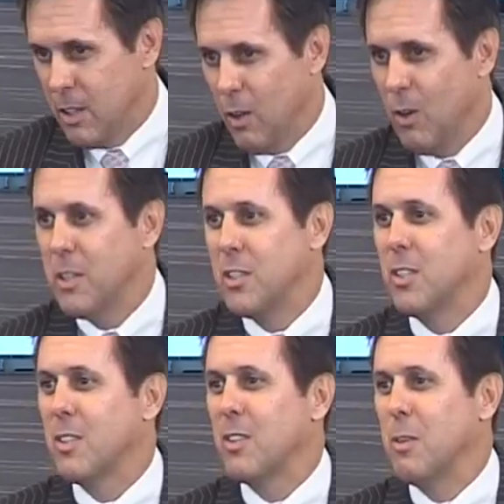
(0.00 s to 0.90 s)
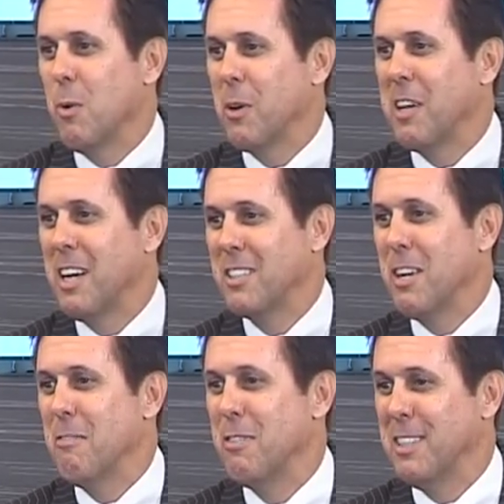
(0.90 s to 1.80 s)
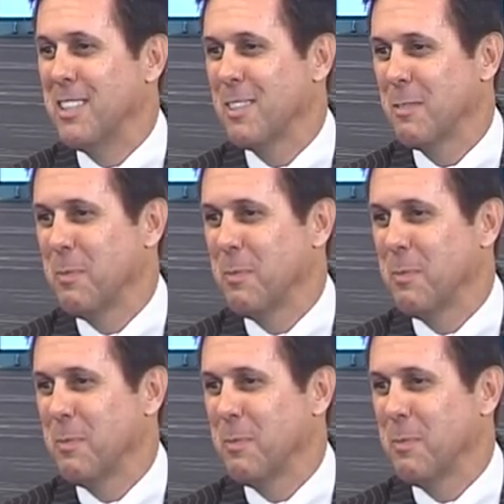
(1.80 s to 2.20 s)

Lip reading: long as the market has confidence.